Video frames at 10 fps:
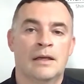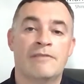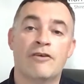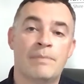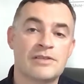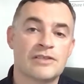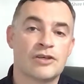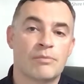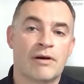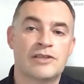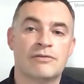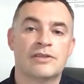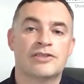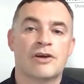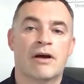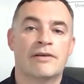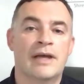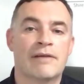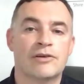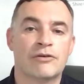If you're a business operator in the Shire and
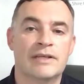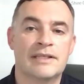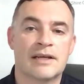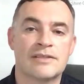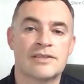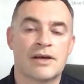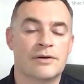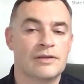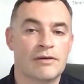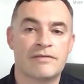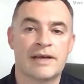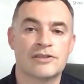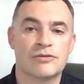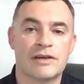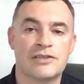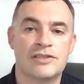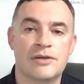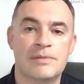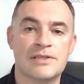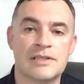you haven't already done so, don't forget to register
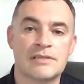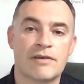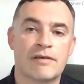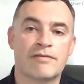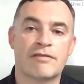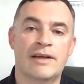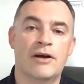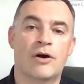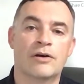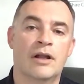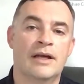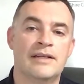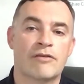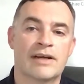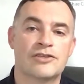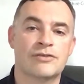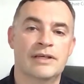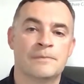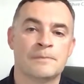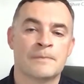your business for our free online
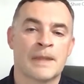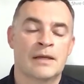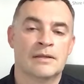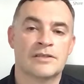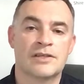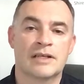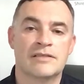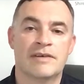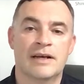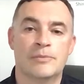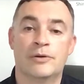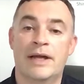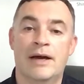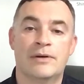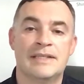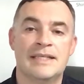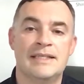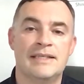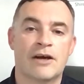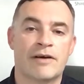directory. The site's available now at
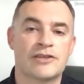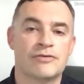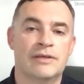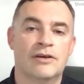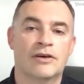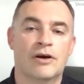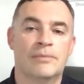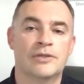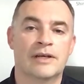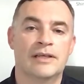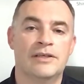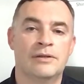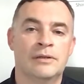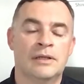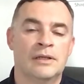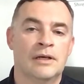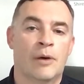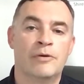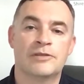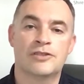dindidirectory.com.au,
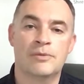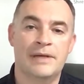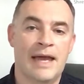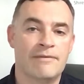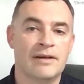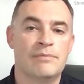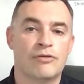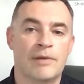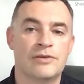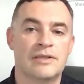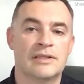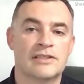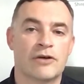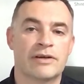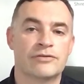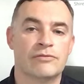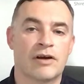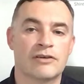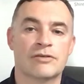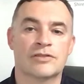and we'll soon be heavily promoting this directory
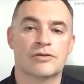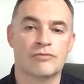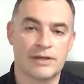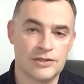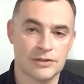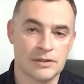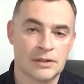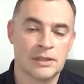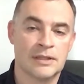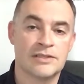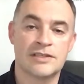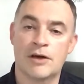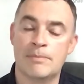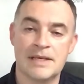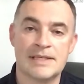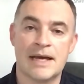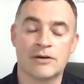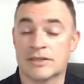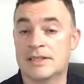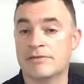right across the region. So don't miss out,
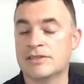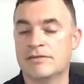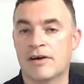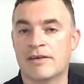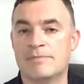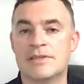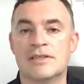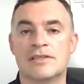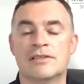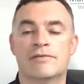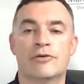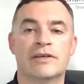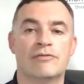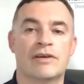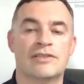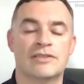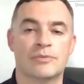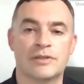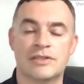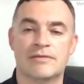and 75 businesses have already registered,
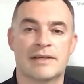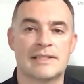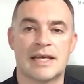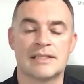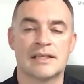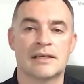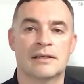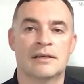which is fantastic.